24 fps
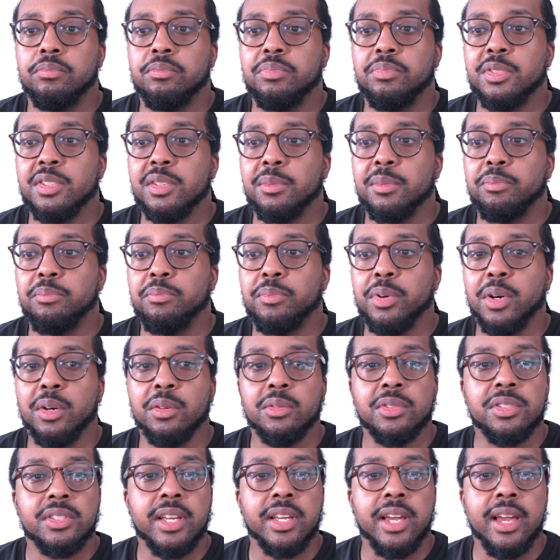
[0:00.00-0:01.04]

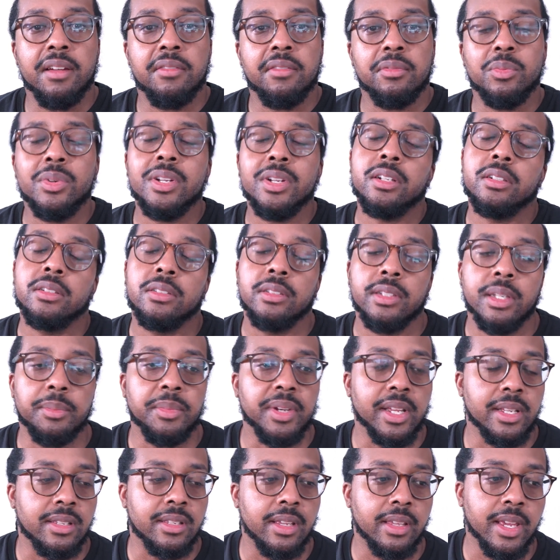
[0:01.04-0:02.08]
supposed to have. Well, let
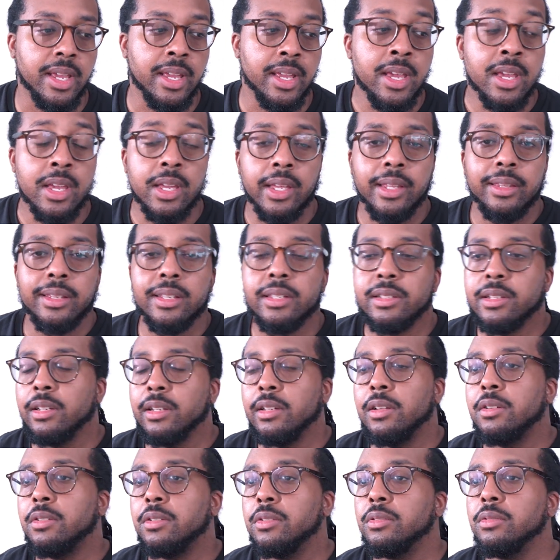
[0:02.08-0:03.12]
me not say that. This
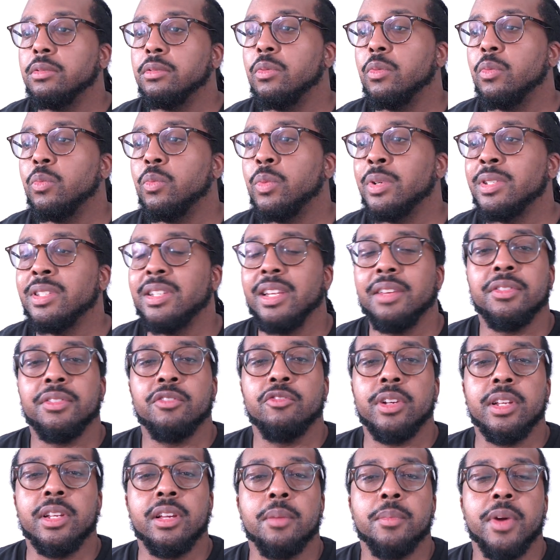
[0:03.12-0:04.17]
cologne wasn't even
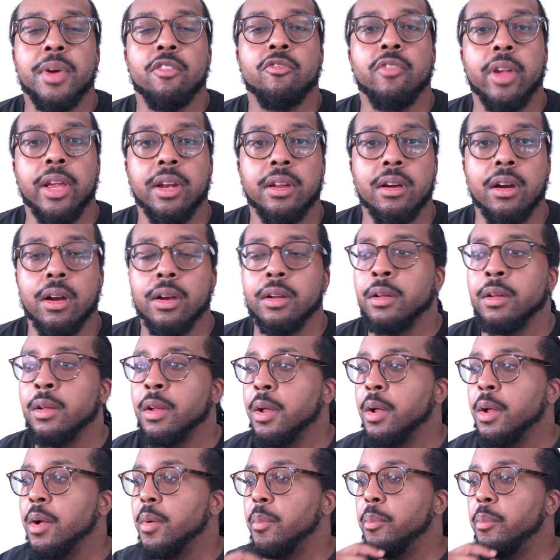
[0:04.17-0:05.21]
really on my radar,
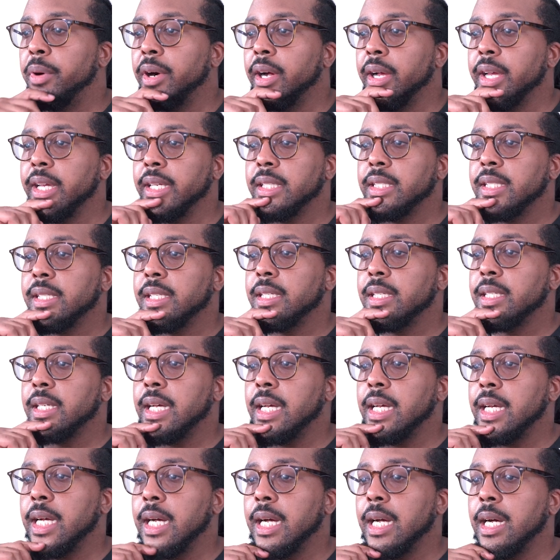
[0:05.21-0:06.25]
but
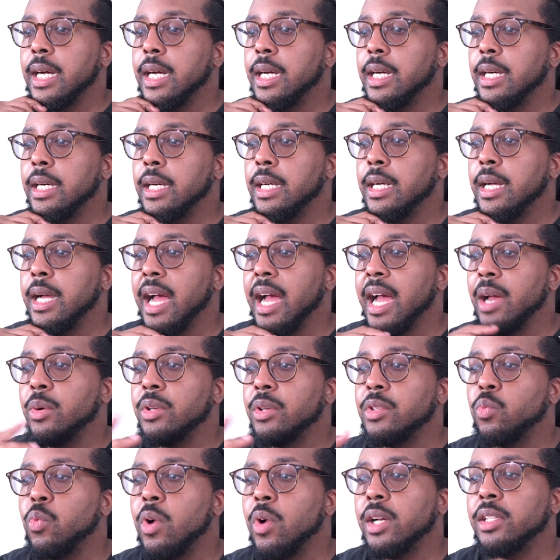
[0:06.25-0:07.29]
I
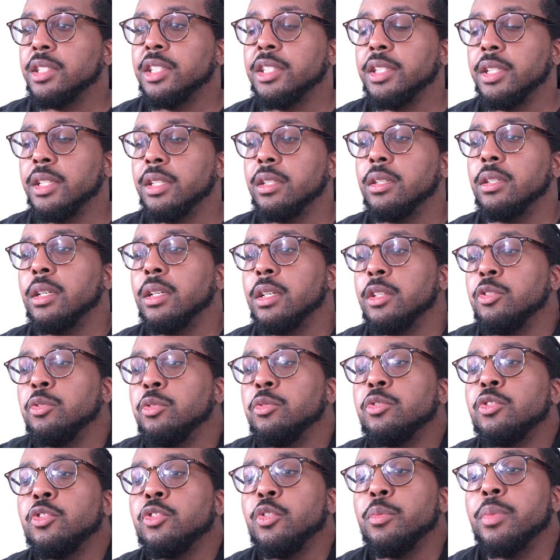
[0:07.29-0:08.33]
was watching a
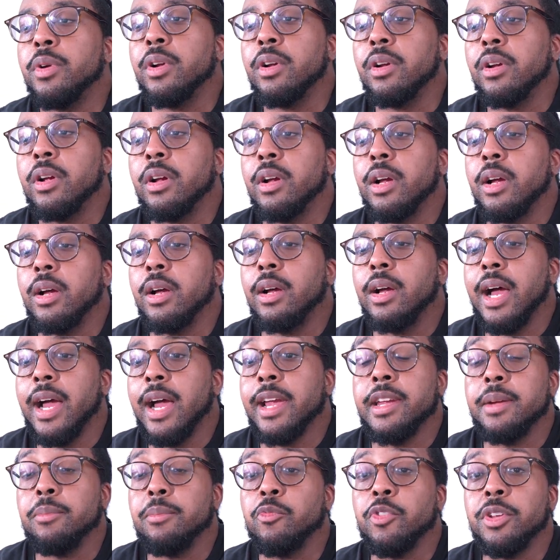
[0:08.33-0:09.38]

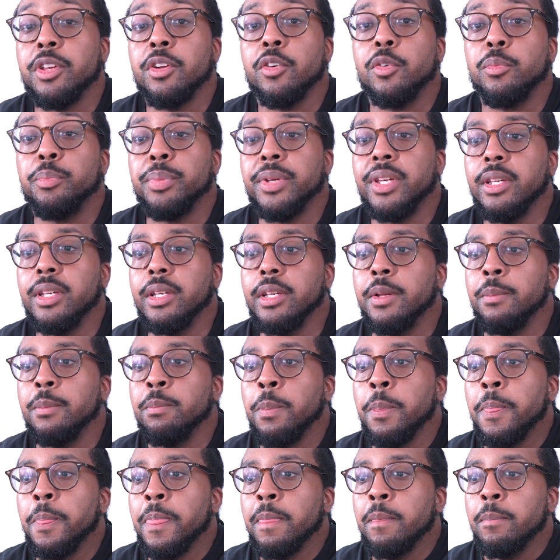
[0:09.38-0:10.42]
YouTuber, P.
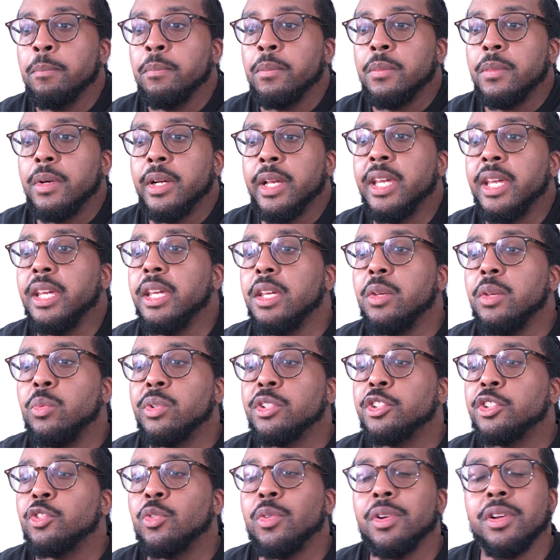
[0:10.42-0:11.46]
He
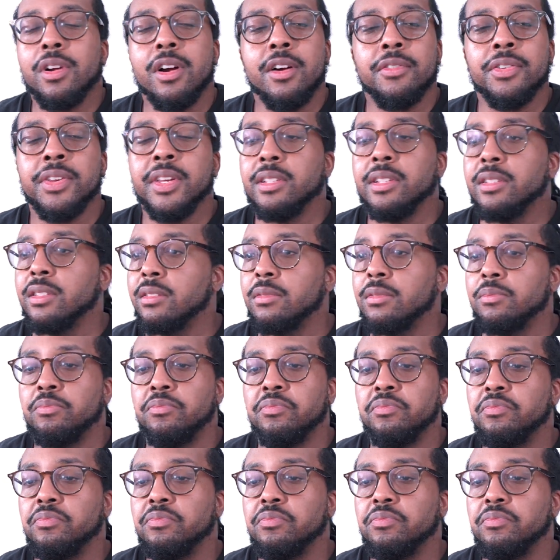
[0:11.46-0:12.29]
was showing off his